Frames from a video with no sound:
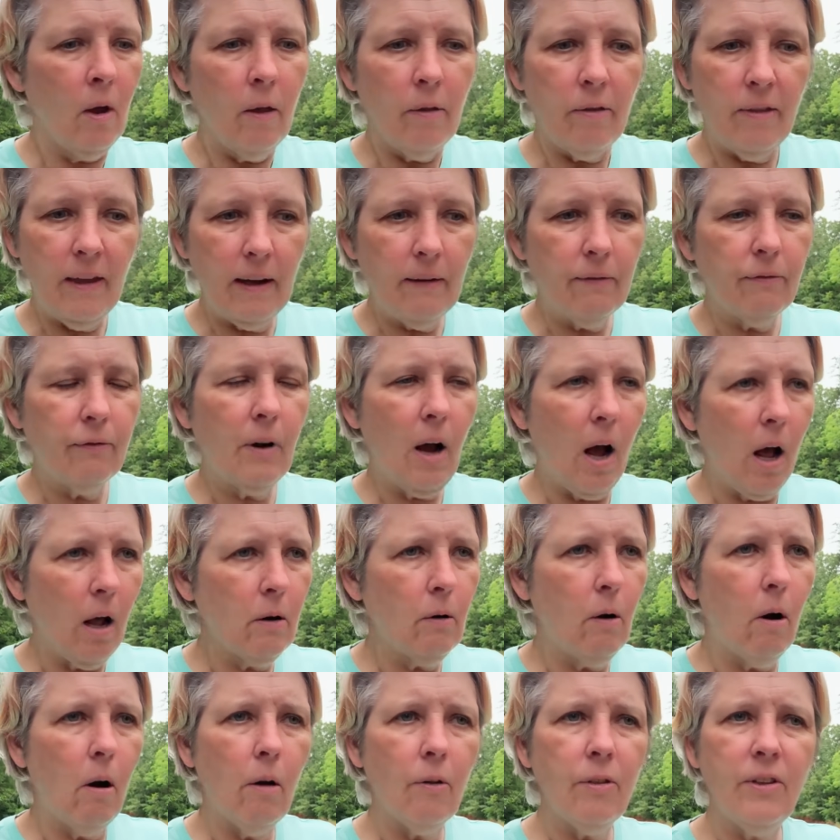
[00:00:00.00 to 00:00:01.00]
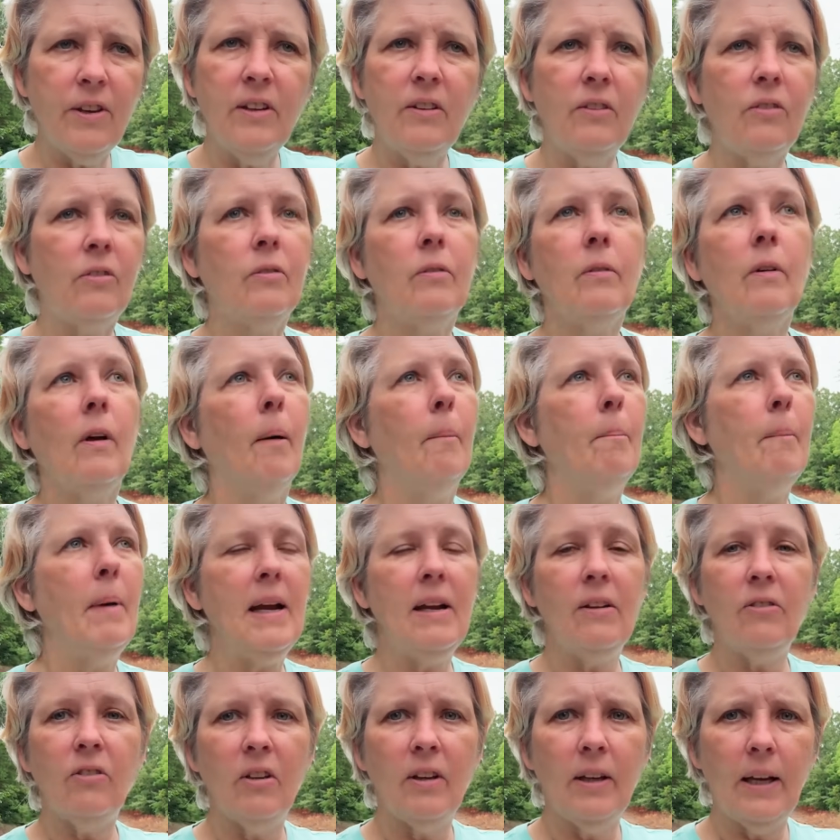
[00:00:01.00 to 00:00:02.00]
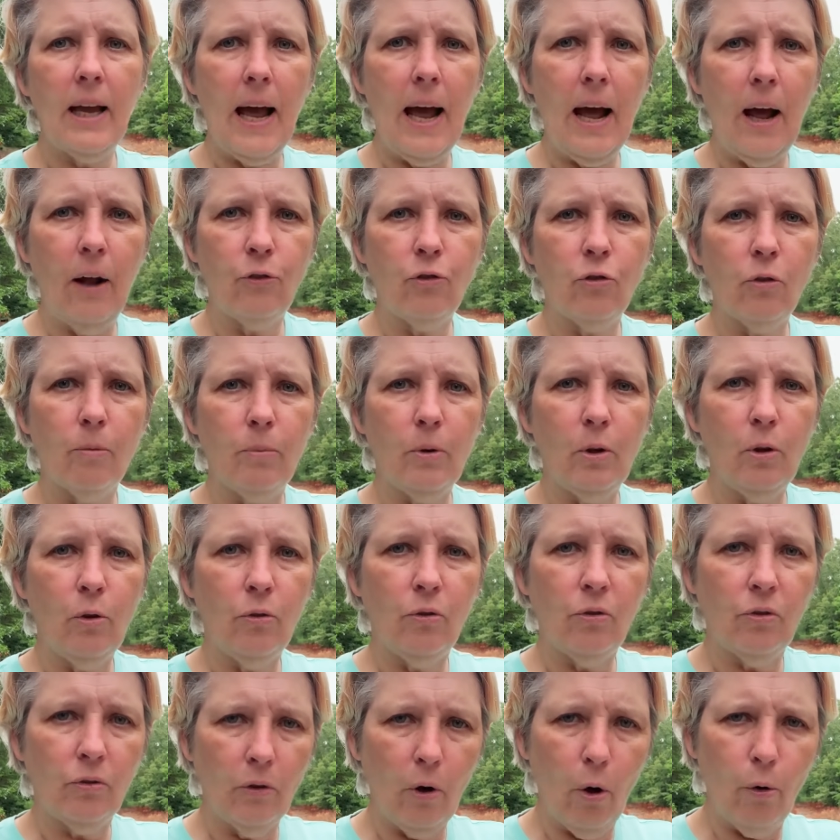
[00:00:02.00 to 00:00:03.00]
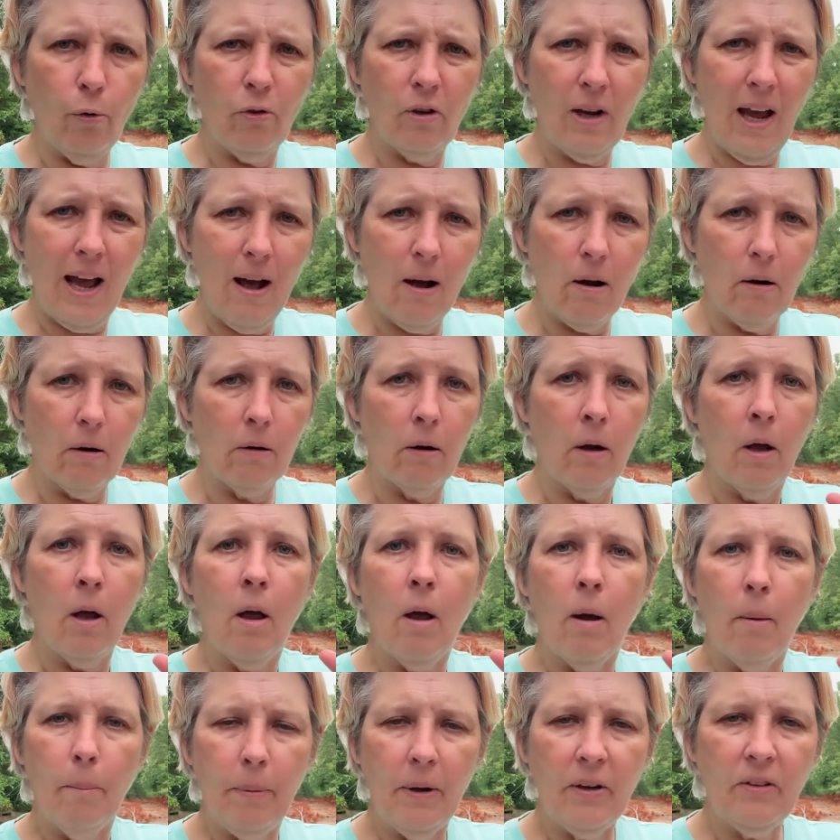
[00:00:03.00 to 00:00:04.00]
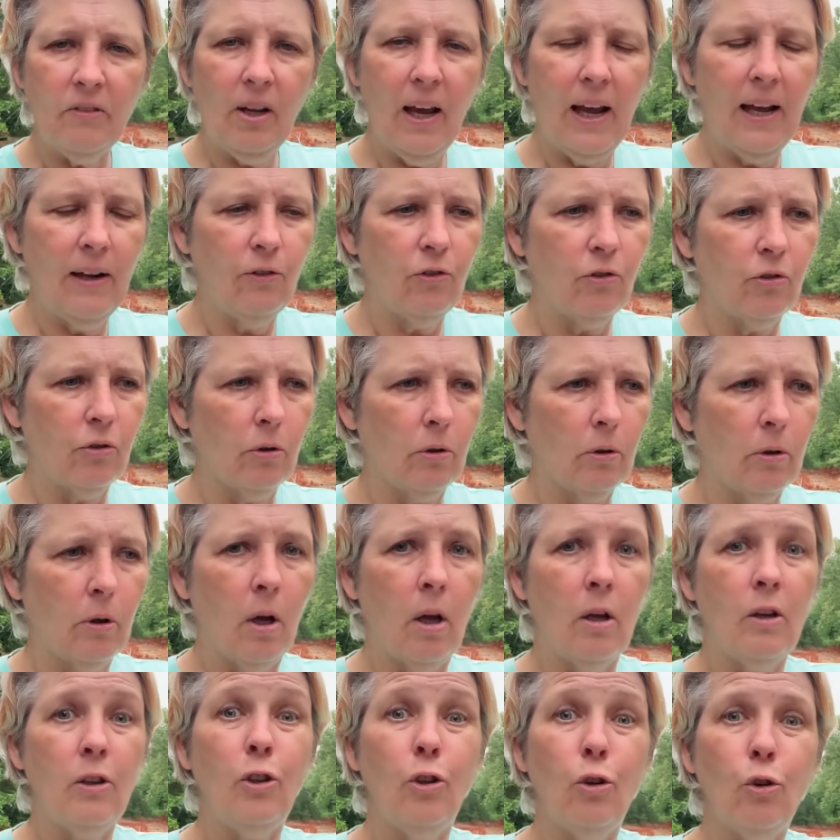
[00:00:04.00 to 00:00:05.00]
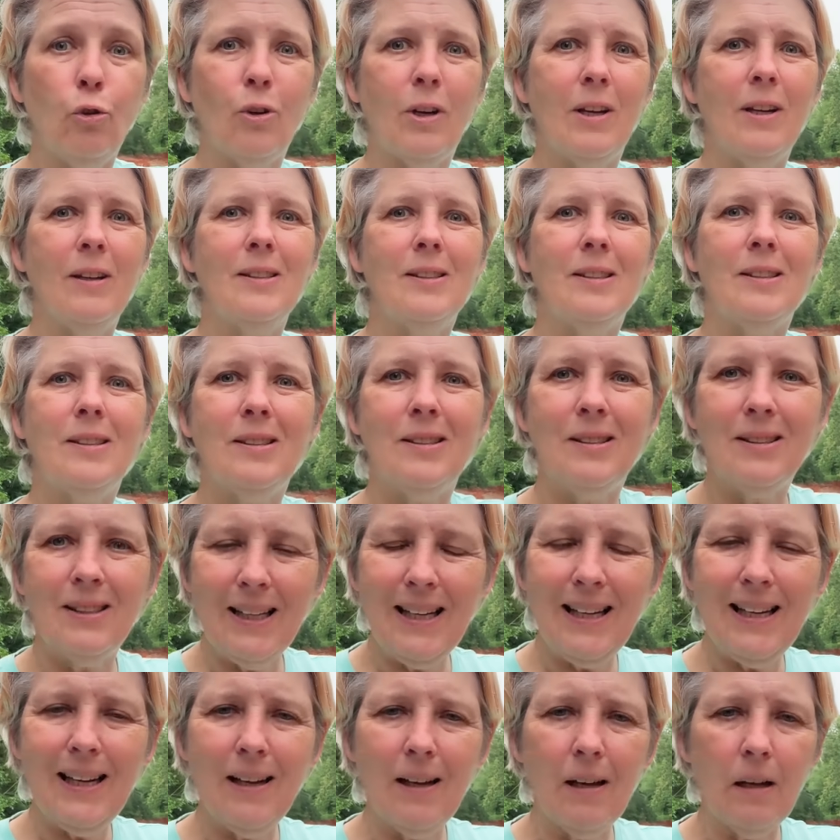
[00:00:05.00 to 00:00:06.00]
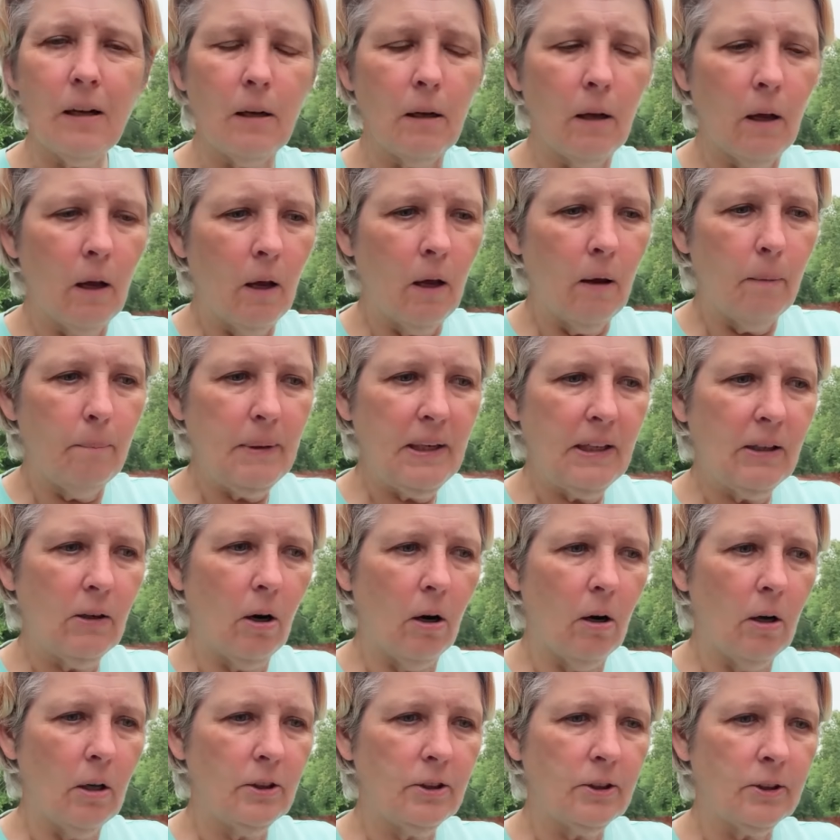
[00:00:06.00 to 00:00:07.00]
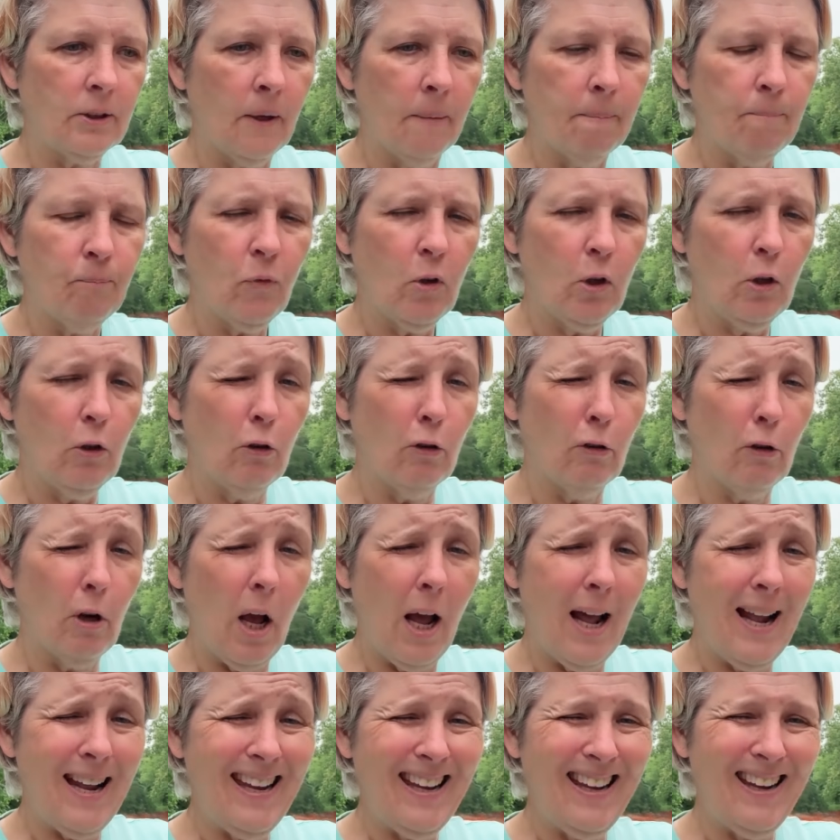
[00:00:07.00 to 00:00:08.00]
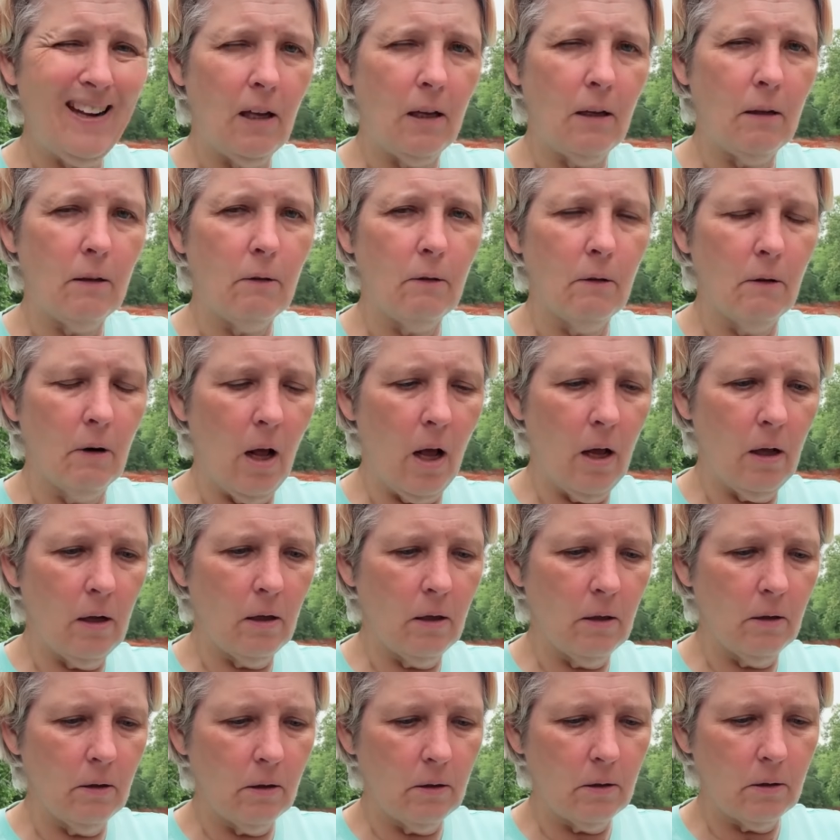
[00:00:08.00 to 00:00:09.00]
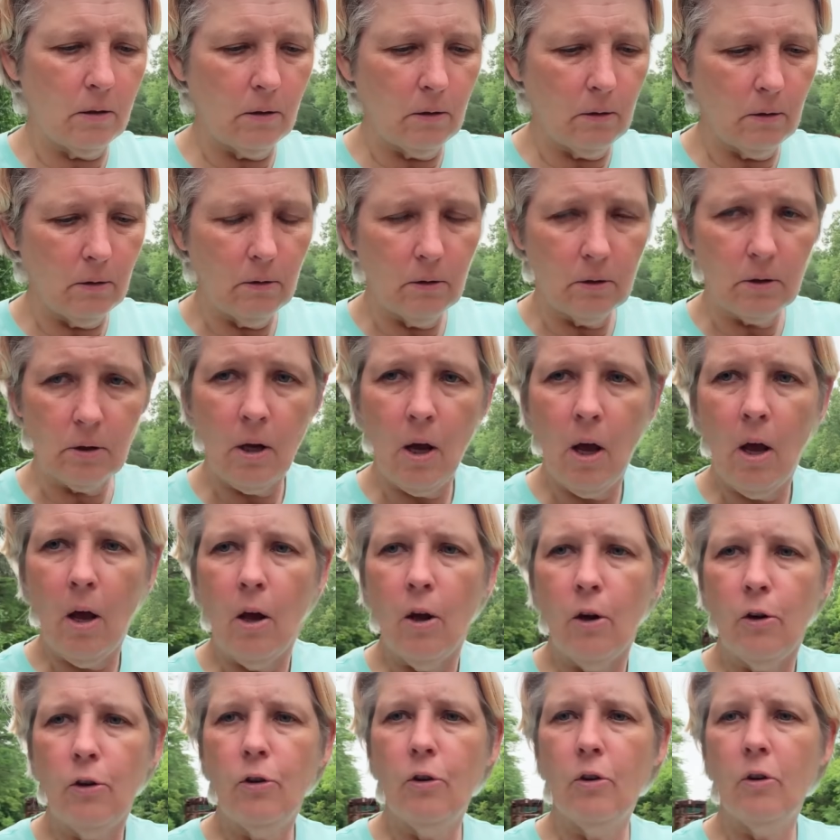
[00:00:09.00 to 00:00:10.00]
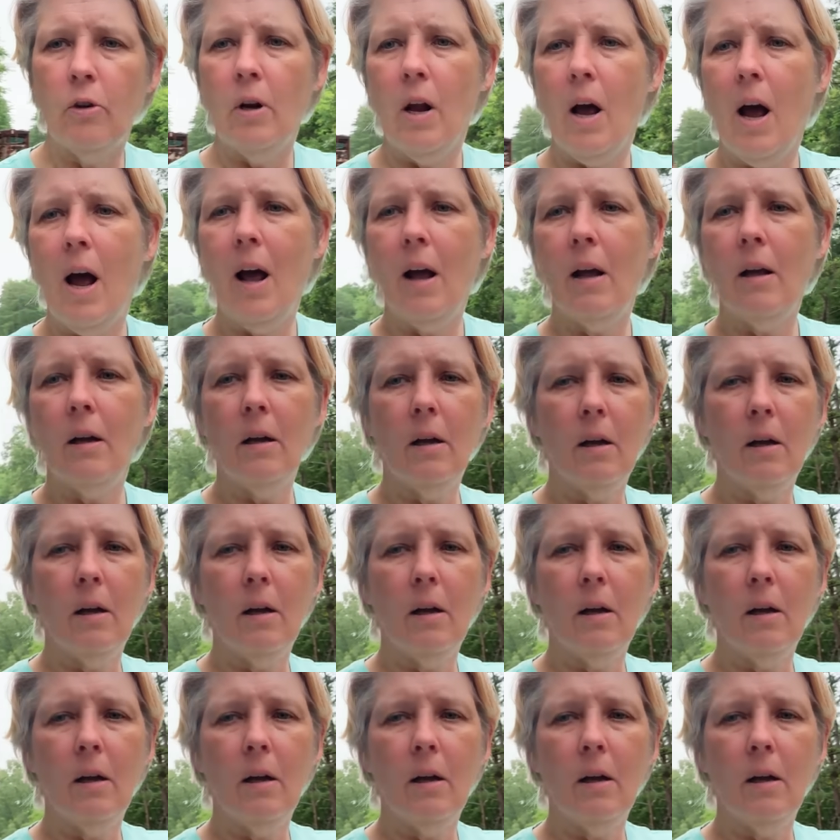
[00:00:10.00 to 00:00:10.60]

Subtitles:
They've got all these amazing attributes, no doubt, potential, you can see it because you're not in it. You're not in the shoes. You're not